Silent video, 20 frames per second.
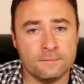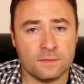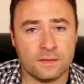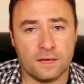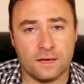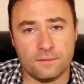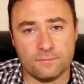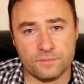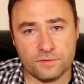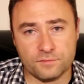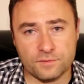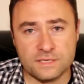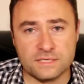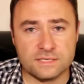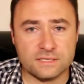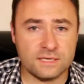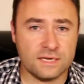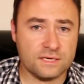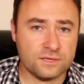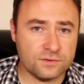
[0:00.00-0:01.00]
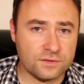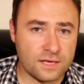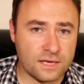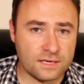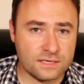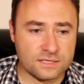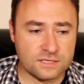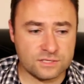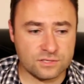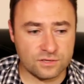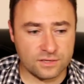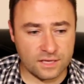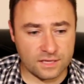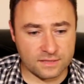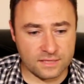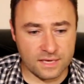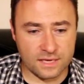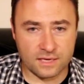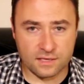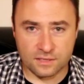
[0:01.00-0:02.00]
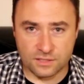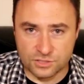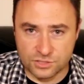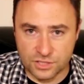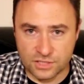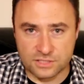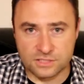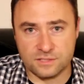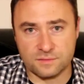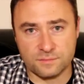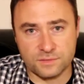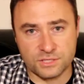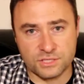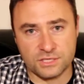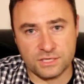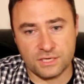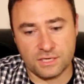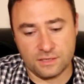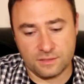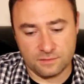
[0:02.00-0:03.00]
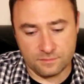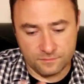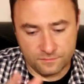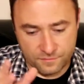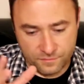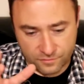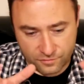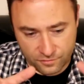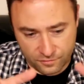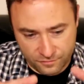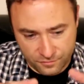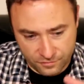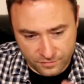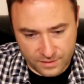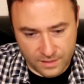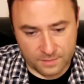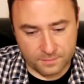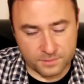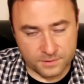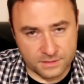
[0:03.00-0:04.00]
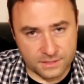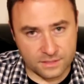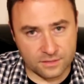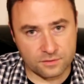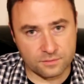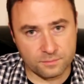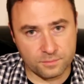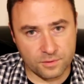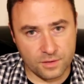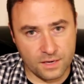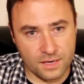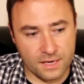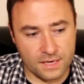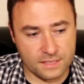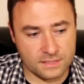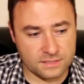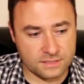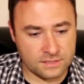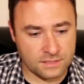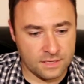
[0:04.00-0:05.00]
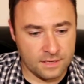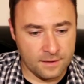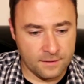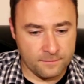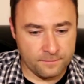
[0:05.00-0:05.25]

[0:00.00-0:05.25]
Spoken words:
The reason they do that is so that they can adjust the machine for that particular prize.